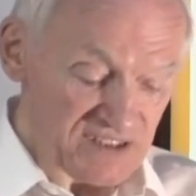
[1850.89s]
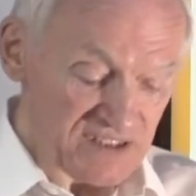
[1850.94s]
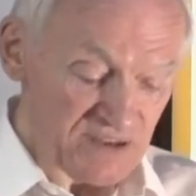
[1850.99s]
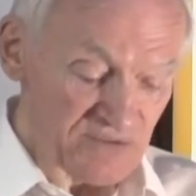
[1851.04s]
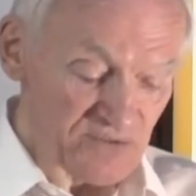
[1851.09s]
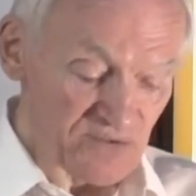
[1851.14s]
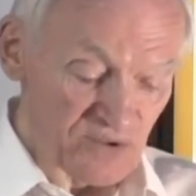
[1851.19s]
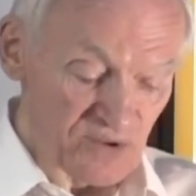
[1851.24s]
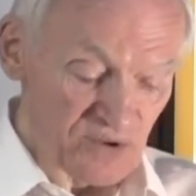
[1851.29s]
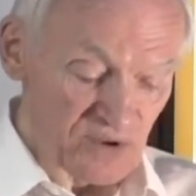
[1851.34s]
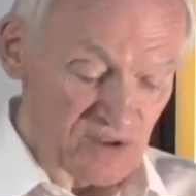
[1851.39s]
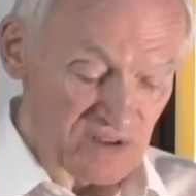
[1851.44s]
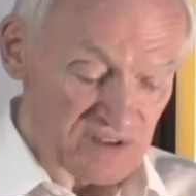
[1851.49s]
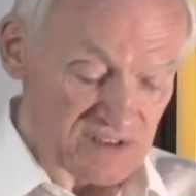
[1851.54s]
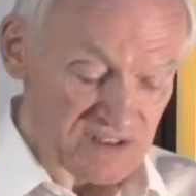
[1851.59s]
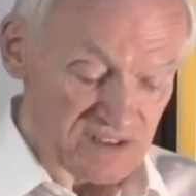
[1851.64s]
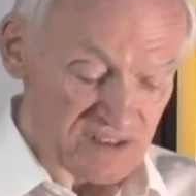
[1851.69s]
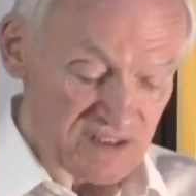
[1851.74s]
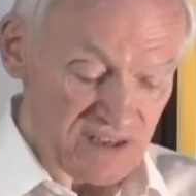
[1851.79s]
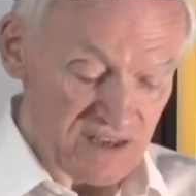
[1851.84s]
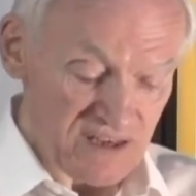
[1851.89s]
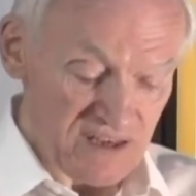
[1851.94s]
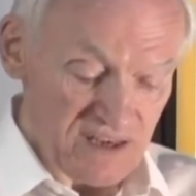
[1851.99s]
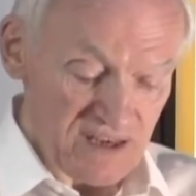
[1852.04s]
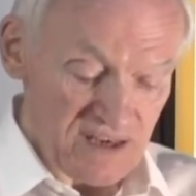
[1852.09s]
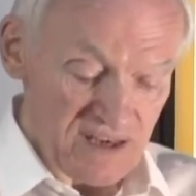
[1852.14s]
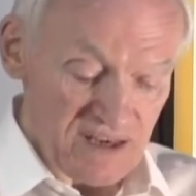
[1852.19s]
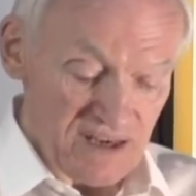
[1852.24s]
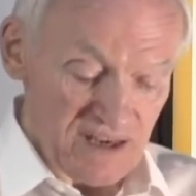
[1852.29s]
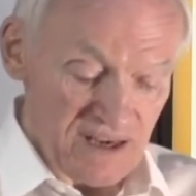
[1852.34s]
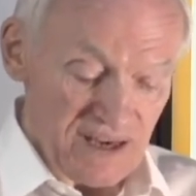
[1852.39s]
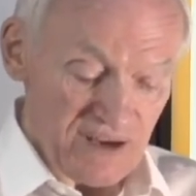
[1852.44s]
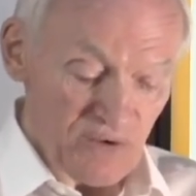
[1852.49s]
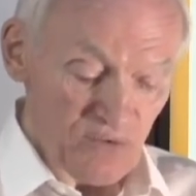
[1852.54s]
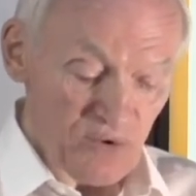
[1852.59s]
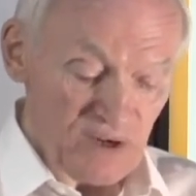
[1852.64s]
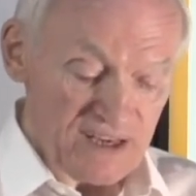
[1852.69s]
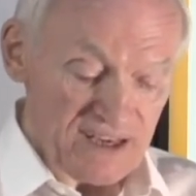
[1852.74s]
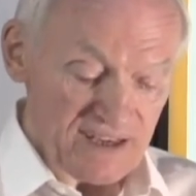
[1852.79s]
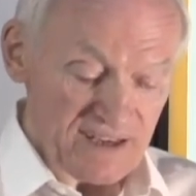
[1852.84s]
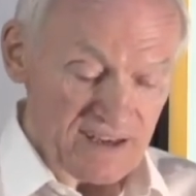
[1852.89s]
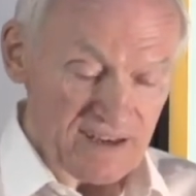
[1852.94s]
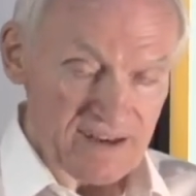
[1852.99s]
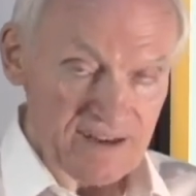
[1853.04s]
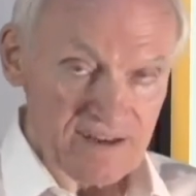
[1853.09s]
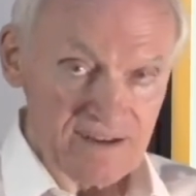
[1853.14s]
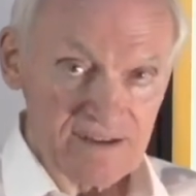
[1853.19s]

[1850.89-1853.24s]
and rules and we.